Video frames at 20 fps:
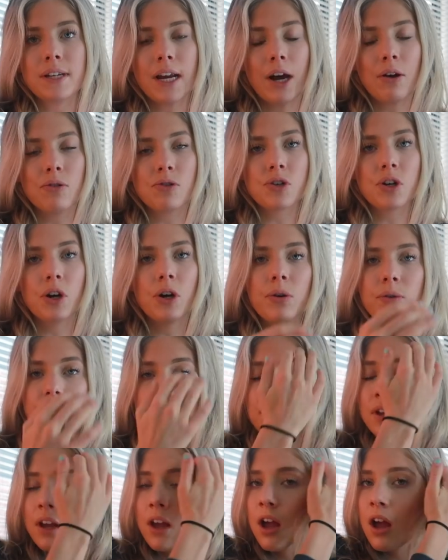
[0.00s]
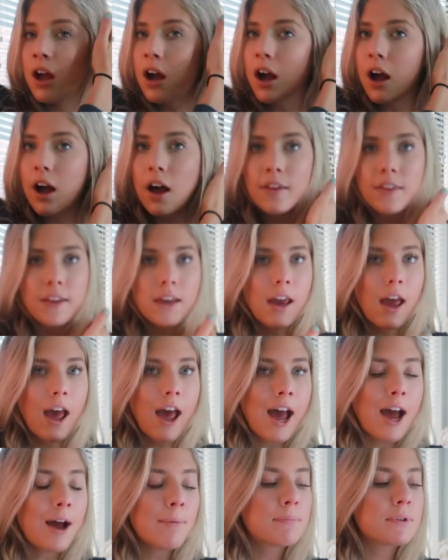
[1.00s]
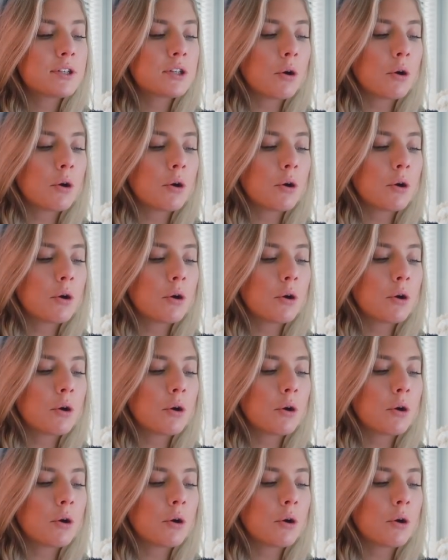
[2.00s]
and outros on the app.